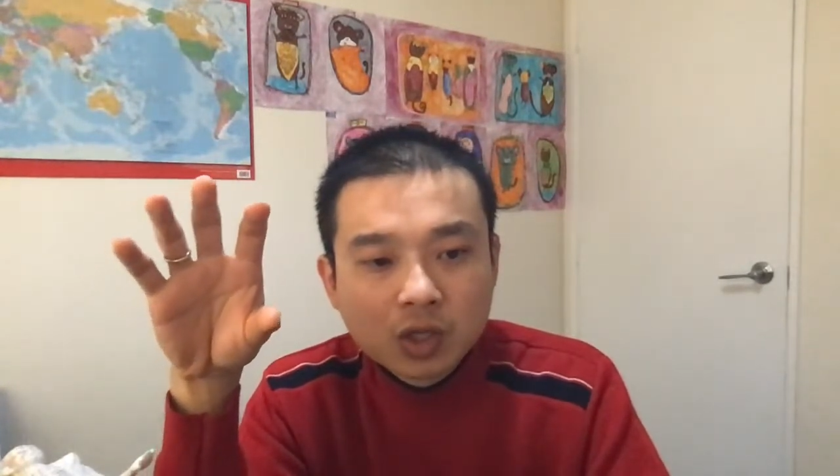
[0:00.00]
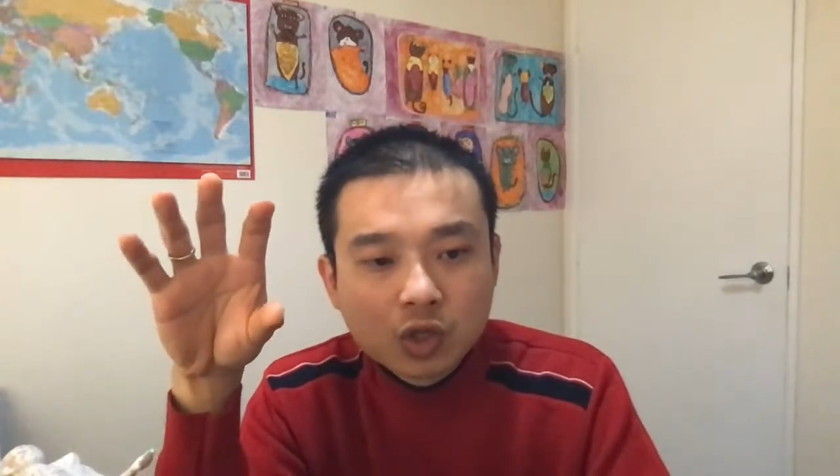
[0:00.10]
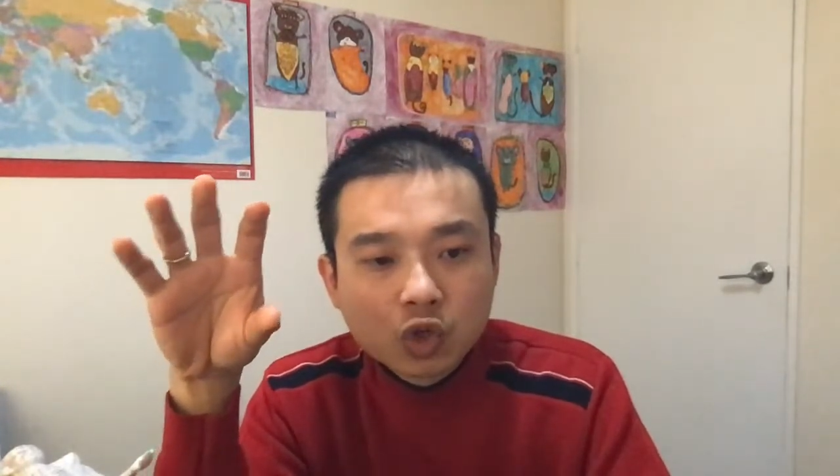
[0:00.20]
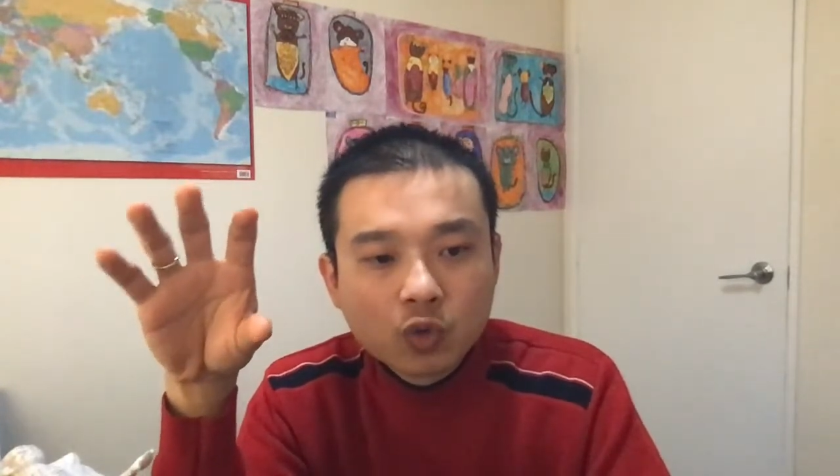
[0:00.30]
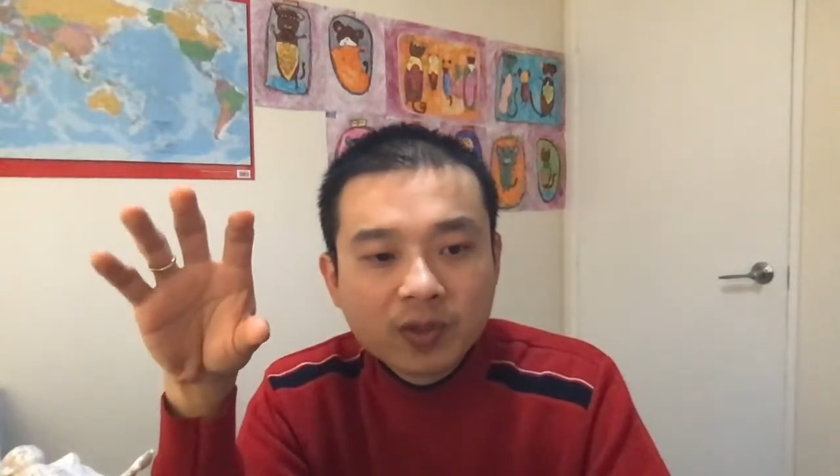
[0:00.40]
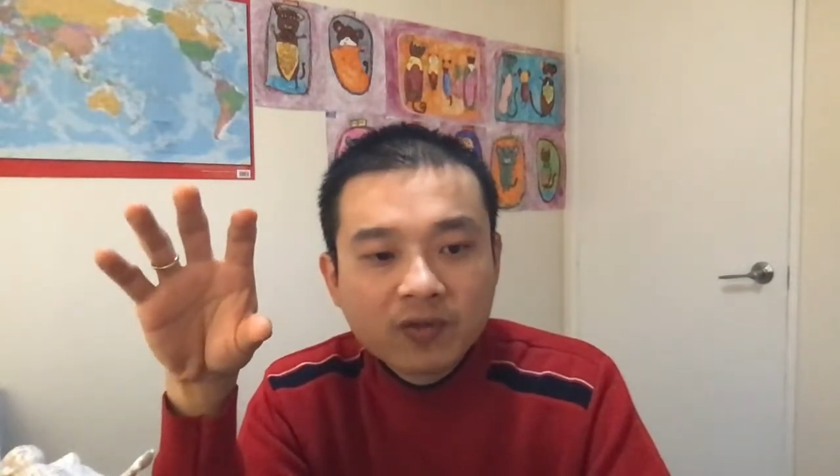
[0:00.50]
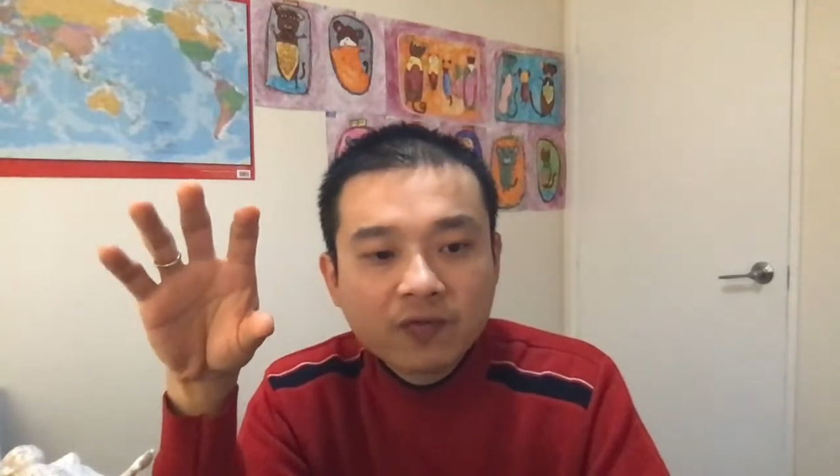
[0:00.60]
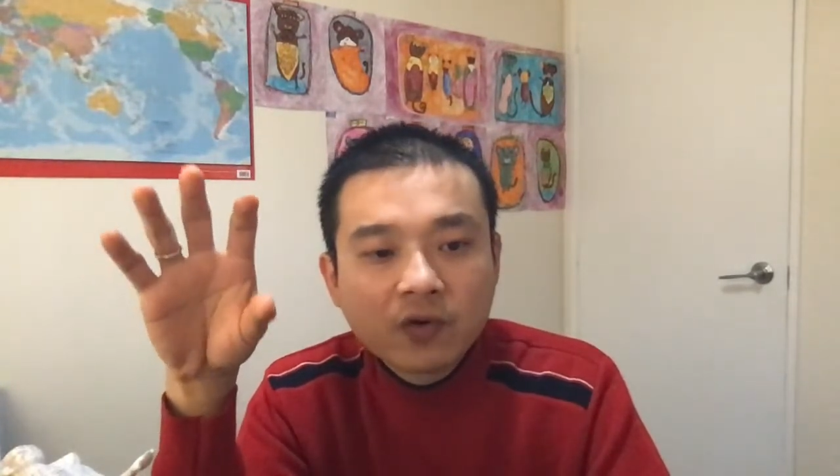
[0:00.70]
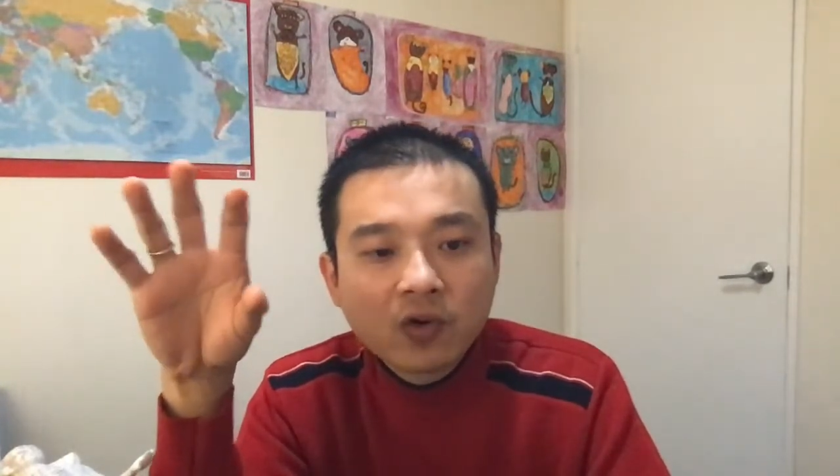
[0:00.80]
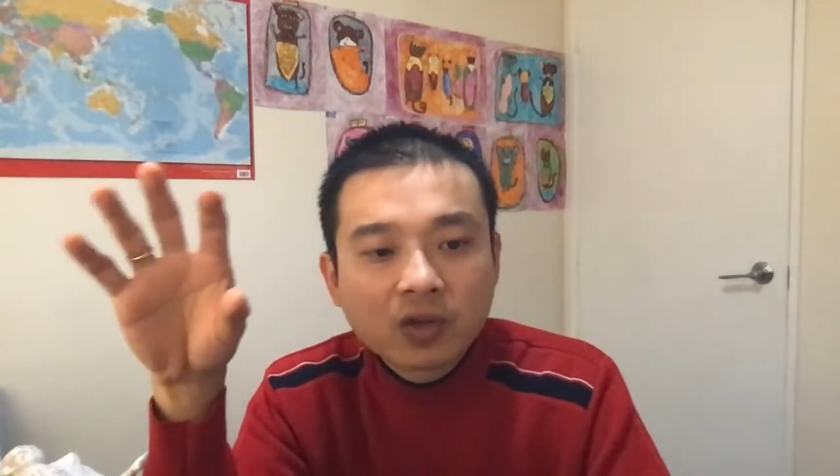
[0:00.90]
UB
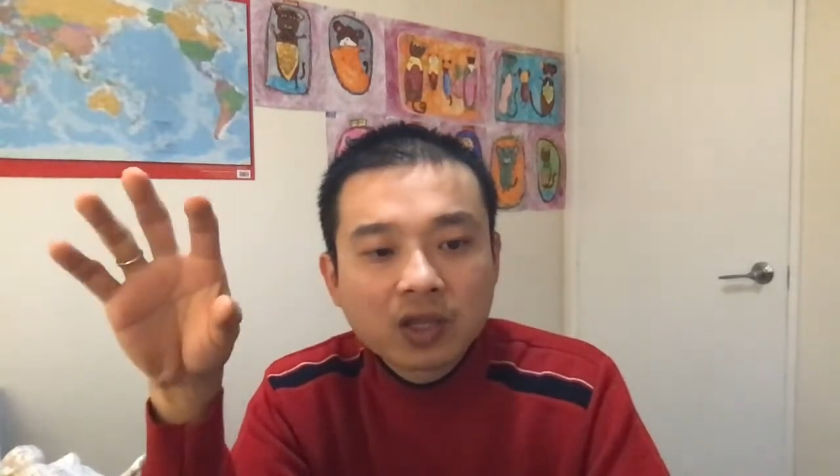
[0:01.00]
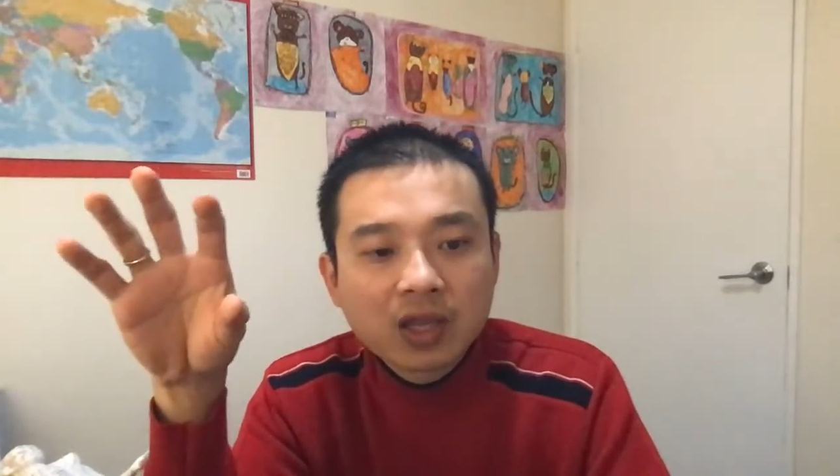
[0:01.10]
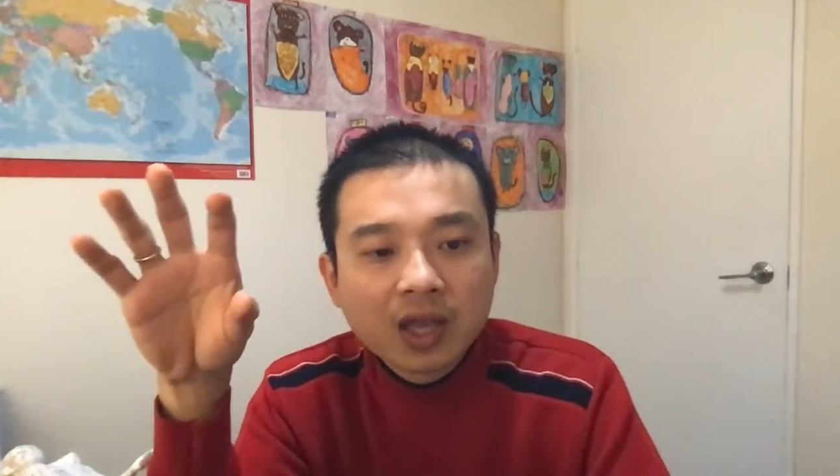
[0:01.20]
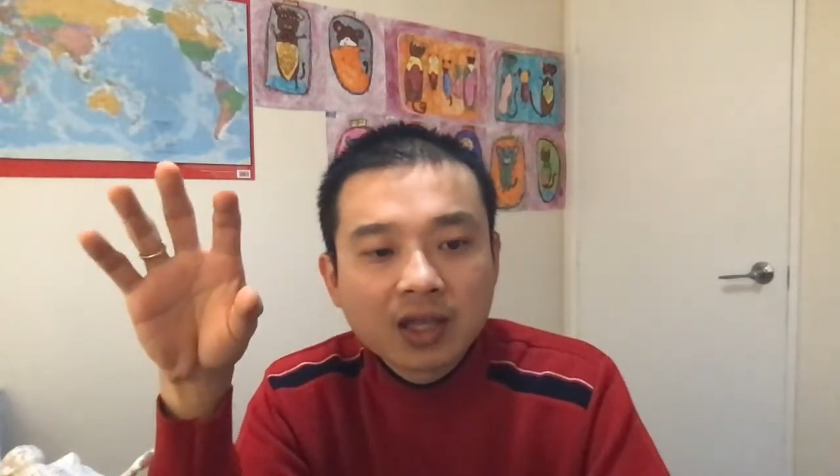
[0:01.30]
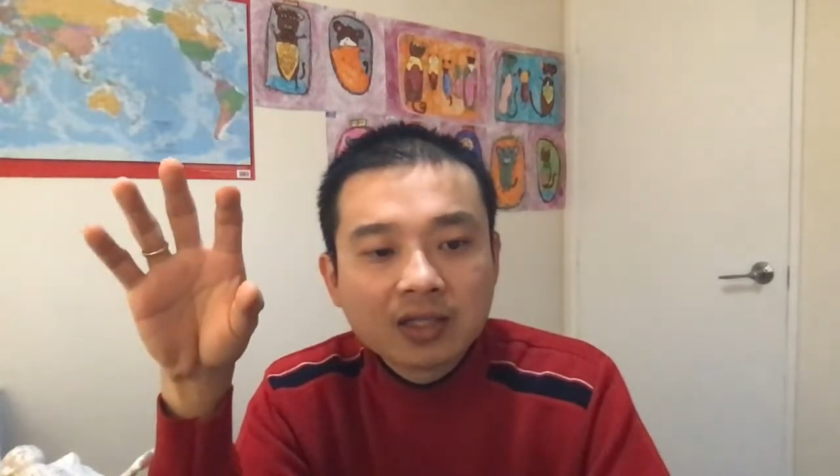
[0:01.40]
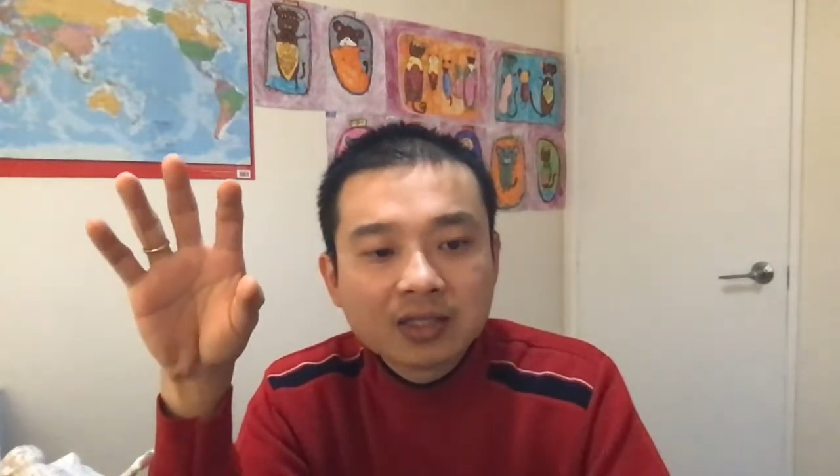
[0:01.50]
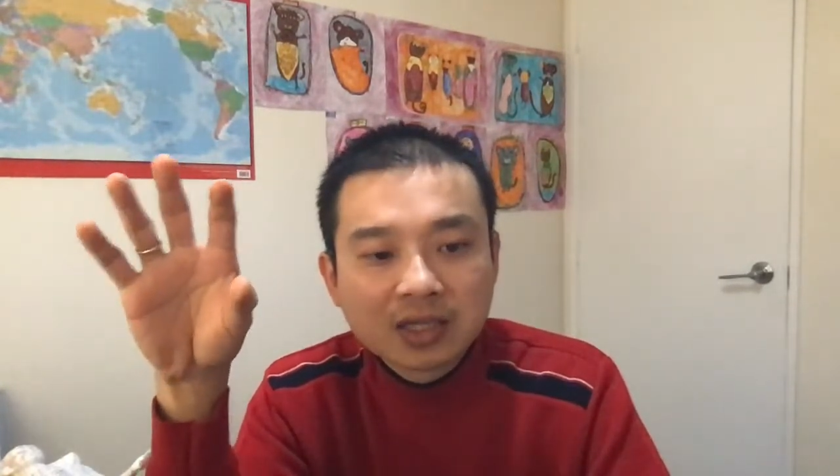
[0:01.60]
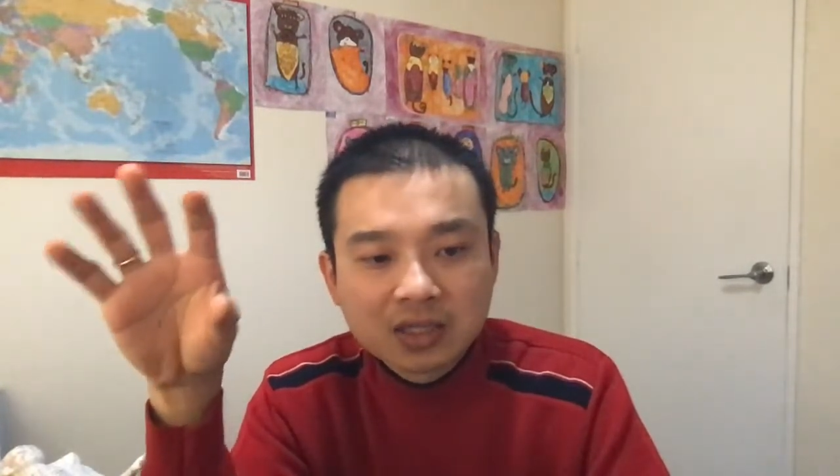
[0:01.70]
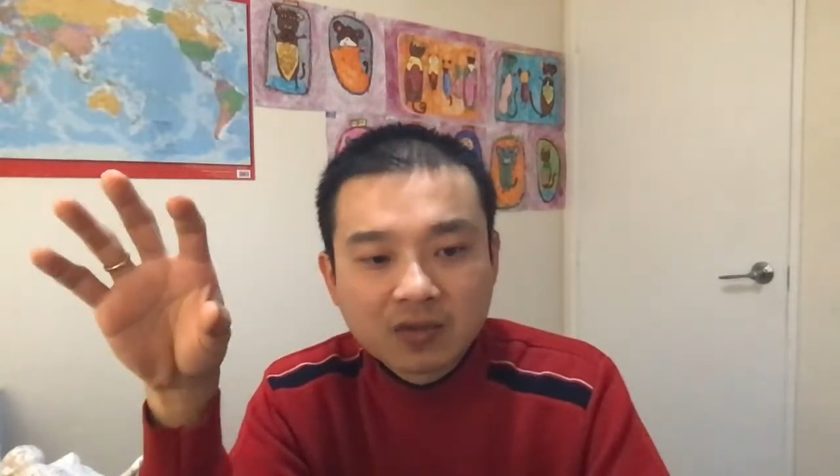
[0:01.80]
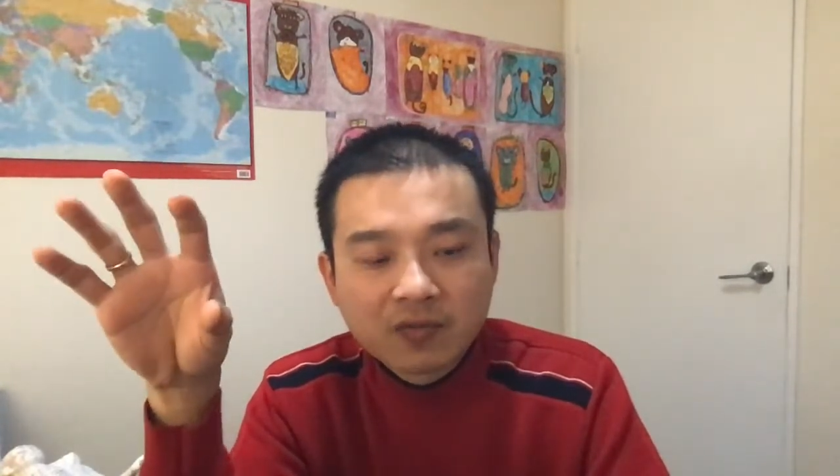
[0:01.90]
40 and
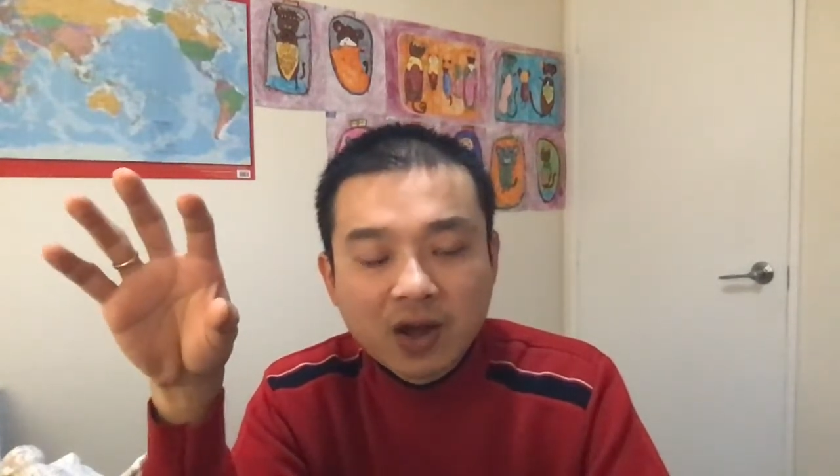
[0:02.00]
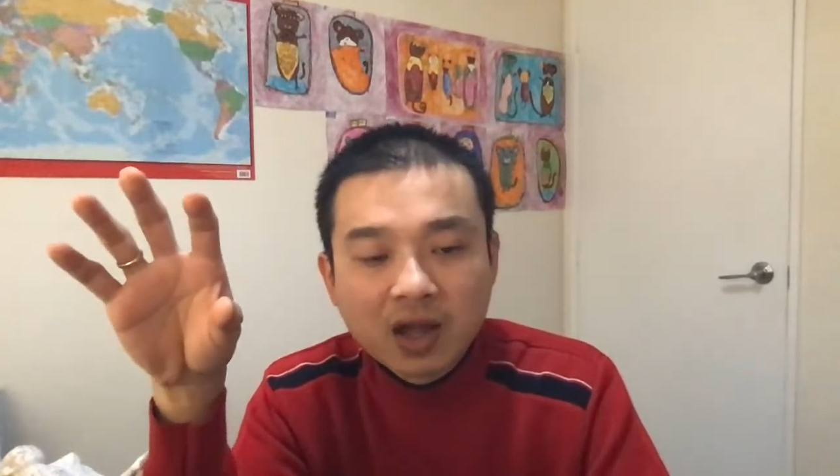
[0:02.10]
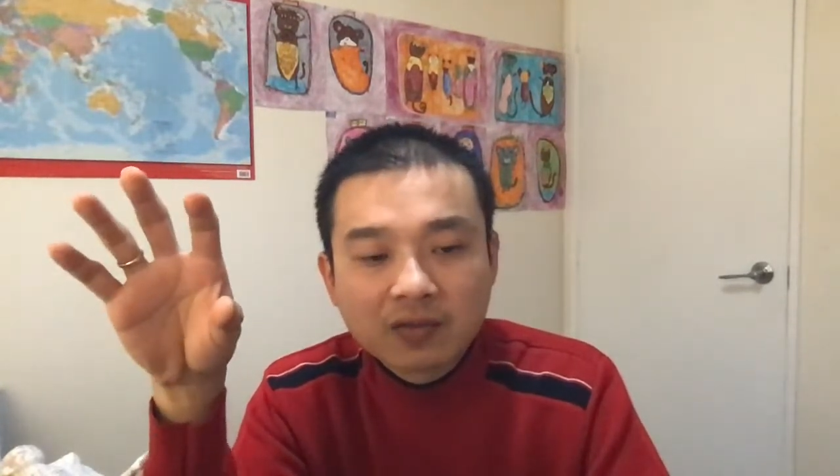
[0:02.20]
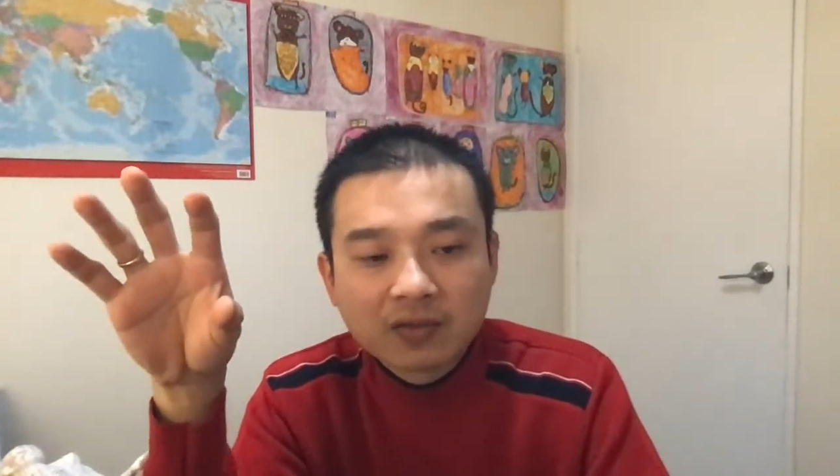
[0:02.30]
65.